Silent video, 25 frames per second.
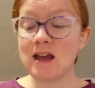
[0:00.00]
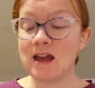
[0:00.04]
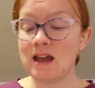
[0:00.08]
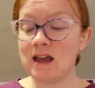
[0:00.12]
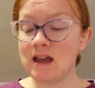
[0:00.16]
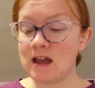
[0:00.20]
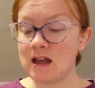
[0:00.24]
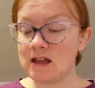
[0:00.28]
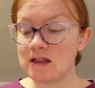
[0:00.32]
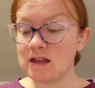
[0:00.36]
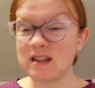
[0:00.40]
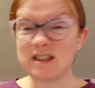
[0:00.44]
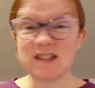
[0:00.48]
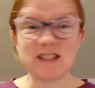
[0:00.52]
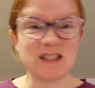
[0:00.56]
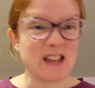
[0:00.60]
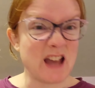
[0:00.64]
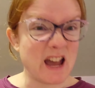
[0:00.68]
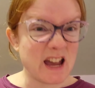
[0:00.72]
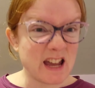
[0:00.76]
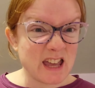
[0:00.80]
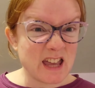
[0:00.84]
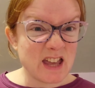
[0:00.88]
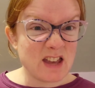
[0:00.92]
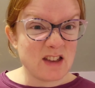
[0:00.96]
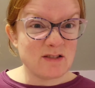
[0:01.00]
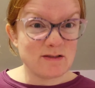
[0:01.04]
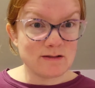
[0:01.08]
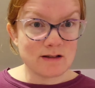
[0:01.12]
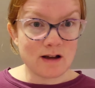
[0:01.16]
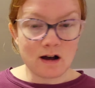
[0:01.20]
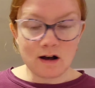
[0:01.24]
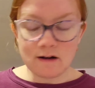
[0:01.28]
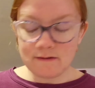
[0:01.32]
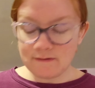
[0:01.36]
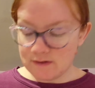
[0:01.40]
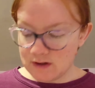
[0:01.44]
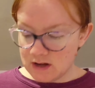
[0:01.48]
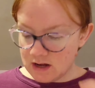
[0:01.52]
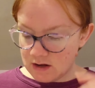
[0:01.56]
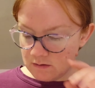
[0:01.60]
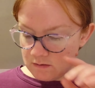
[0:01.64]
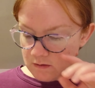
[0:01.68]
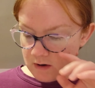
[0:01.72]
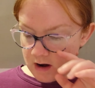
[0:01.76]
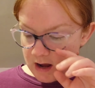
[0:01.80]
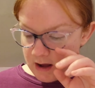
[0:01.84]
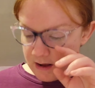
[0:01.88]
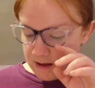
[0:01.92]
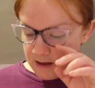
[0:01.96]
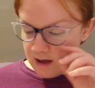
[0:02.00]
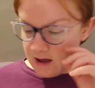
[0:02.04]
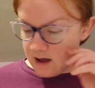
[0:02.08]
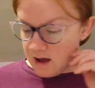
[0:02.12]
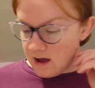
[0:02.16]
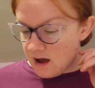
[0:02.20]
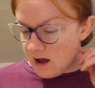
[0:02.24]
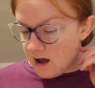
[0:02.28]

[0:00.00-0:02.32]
and snacking often, right?